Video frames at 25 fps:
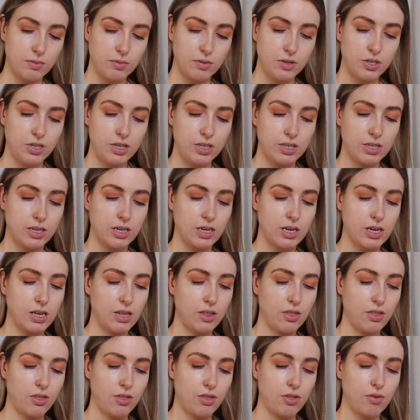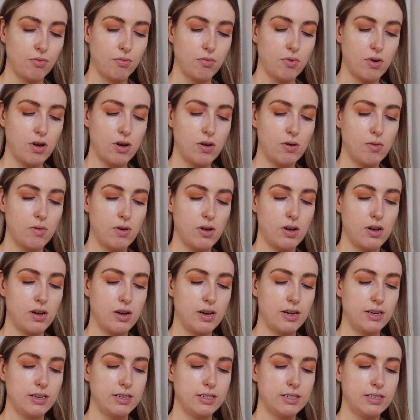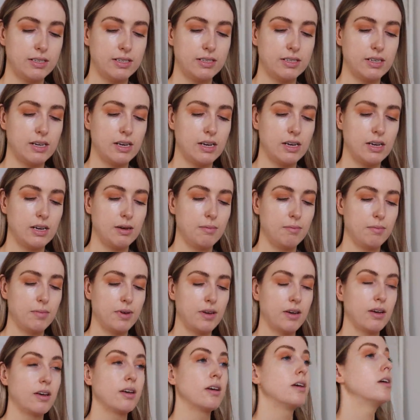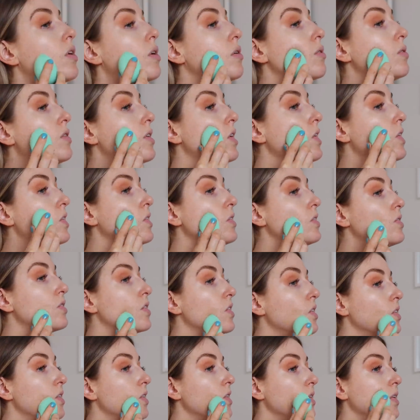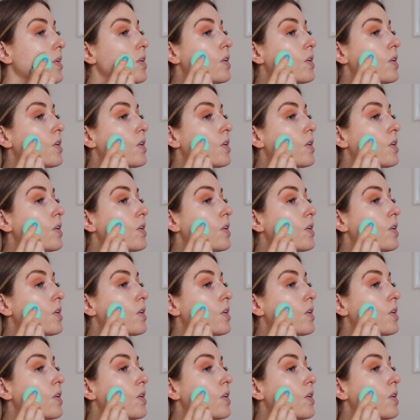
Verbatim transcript: I'm just gonna throw on some foundation